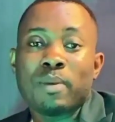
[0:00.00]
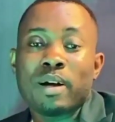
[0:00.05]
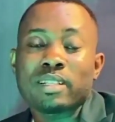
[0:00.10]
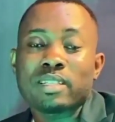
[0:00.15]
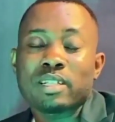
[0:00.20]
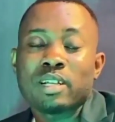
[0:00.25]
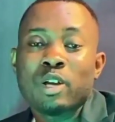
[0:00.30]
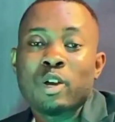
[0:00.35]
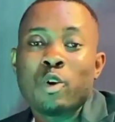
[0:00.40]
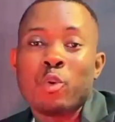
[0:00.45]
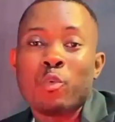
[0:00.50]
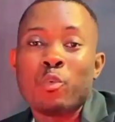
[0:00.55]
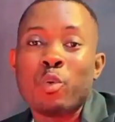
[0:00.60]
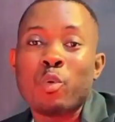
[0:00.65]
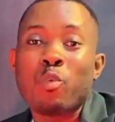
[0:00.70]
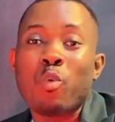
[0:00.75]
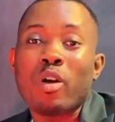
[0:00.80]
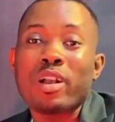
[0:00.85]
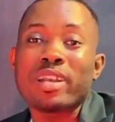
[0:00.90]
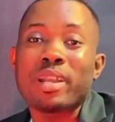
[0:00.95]
but
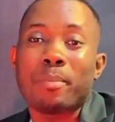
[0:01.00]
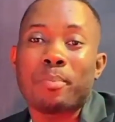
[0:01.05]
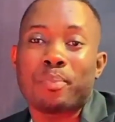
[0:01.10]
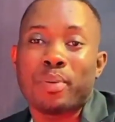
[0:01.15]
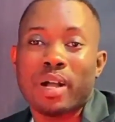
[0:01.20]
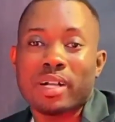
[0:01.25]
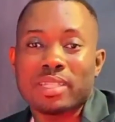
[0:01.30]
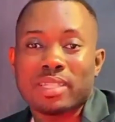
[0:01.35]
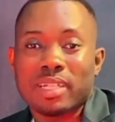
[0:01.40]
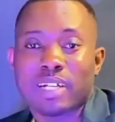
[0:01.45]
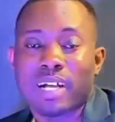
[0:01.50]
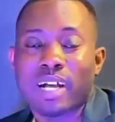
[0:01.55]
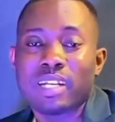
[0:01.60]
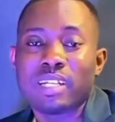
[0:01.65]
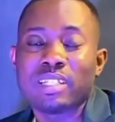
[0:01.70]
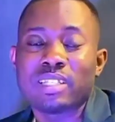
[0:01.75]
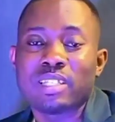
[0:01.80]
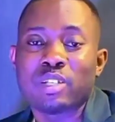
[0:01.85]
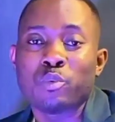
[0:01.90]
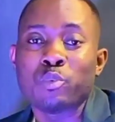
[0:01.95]
we want the
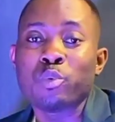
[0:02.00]
practicality.